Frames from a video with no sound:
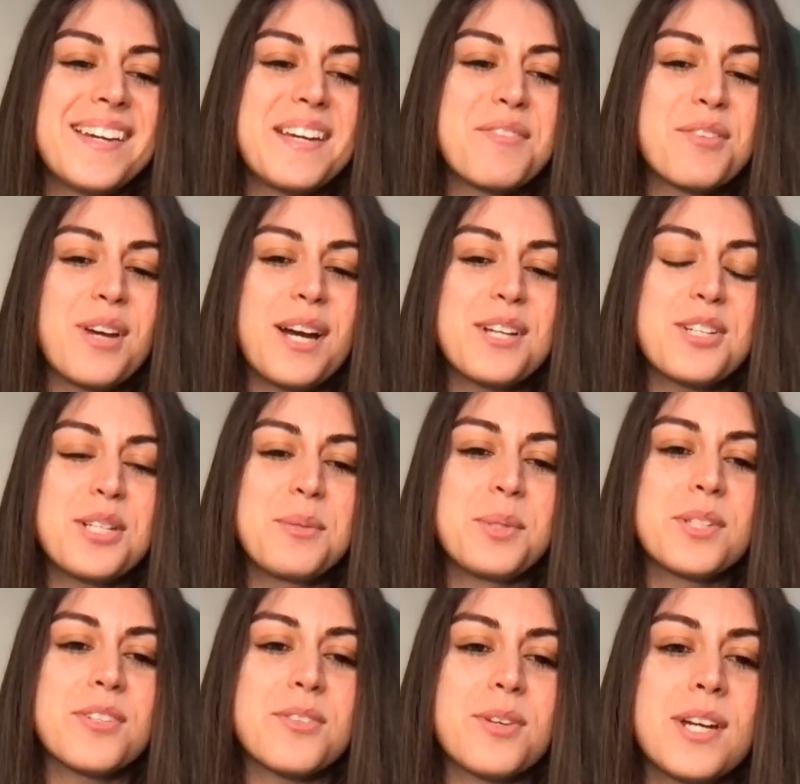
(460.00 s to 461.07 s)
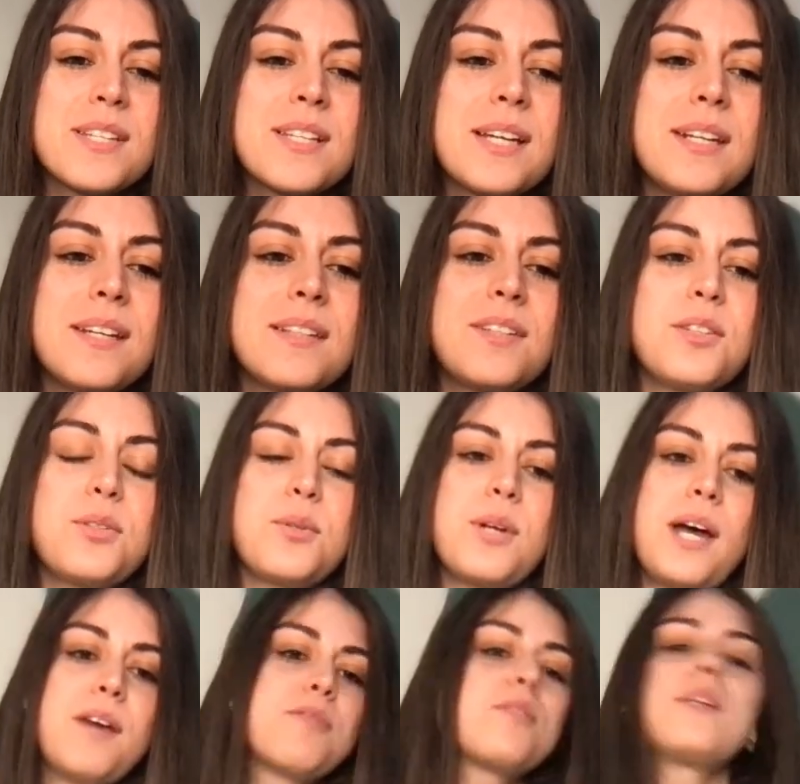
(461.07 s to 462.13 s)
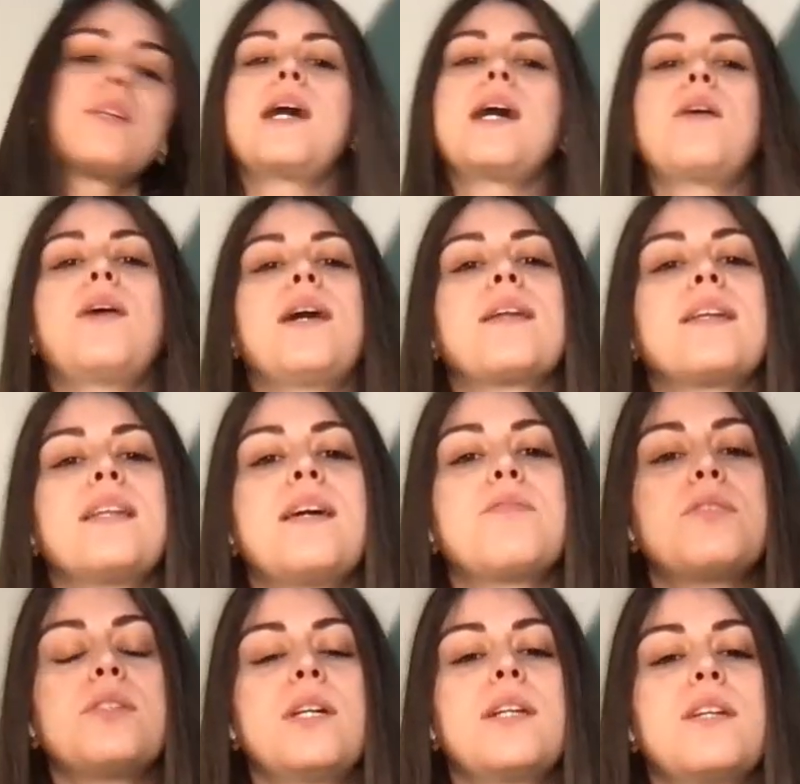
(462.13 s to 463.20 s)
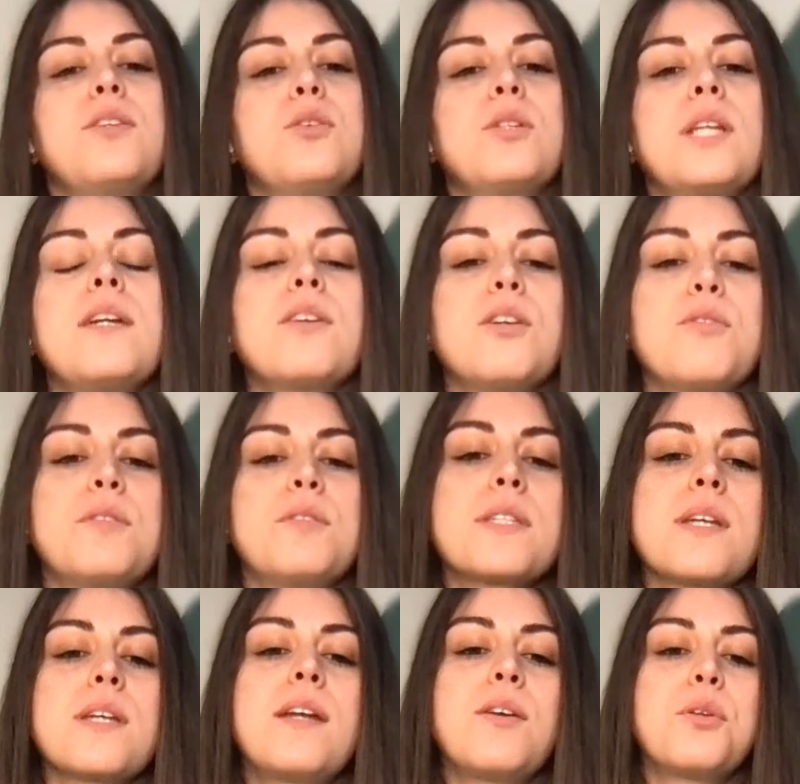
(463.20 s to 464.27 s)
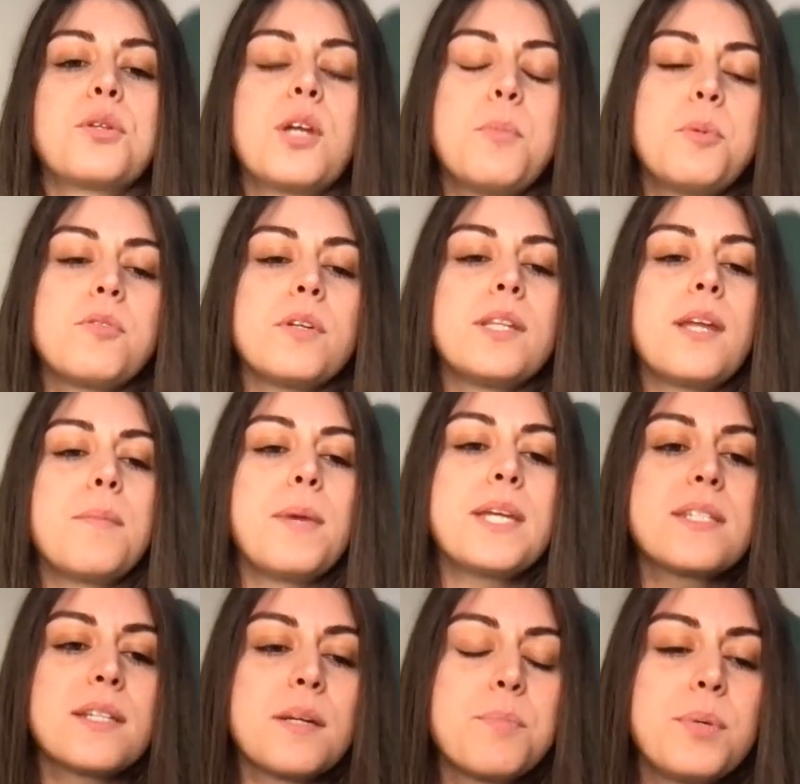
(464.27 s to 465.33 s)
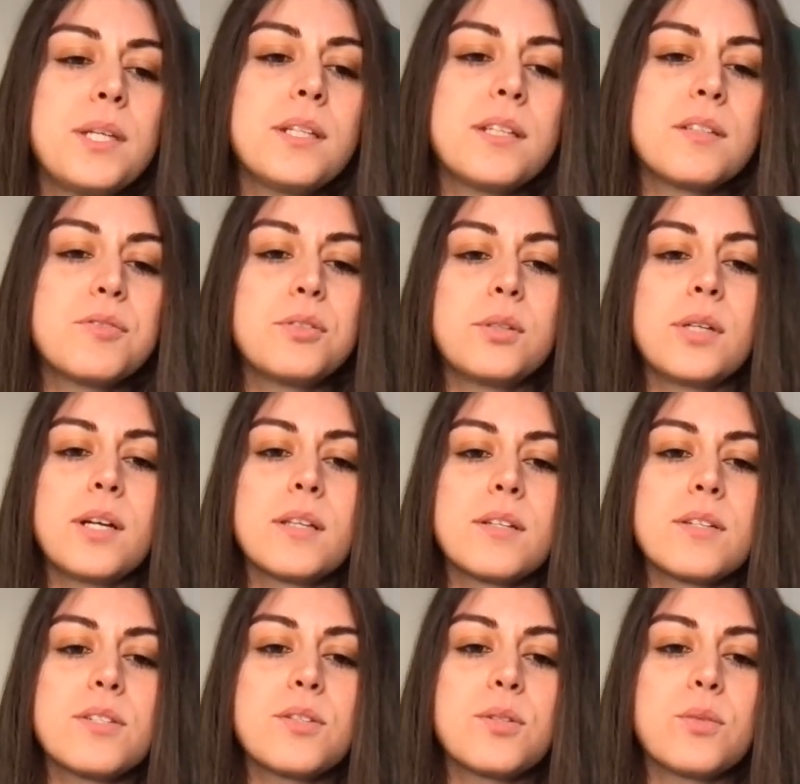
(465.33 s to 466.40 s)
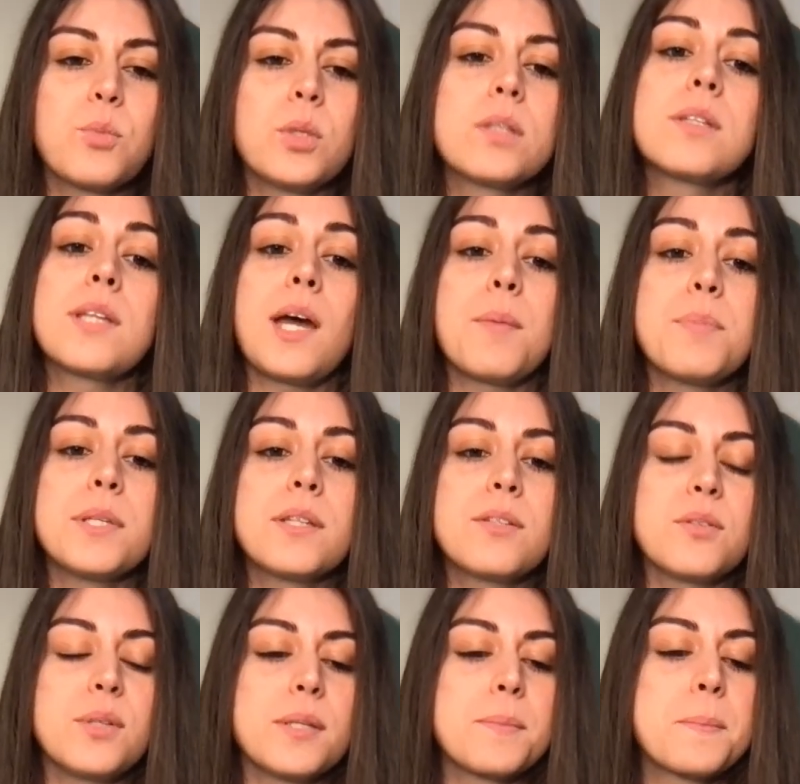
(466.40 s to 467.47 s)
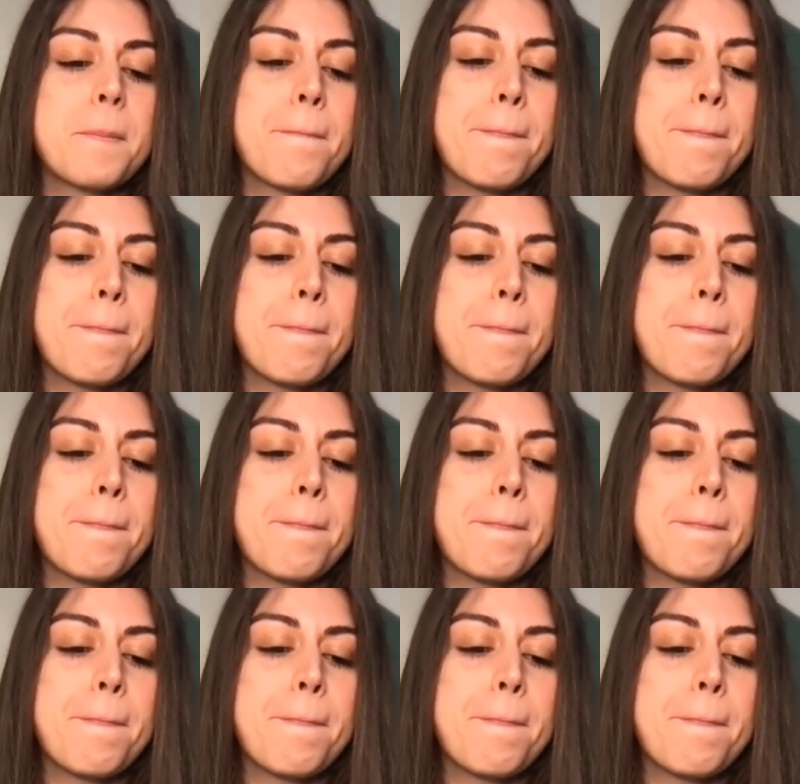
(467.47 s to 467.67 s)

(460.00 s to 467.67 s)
if you actually want to translate it, you do have to now add a level and a new layer of design on top of it that makes it appealing for others to want to tap into it.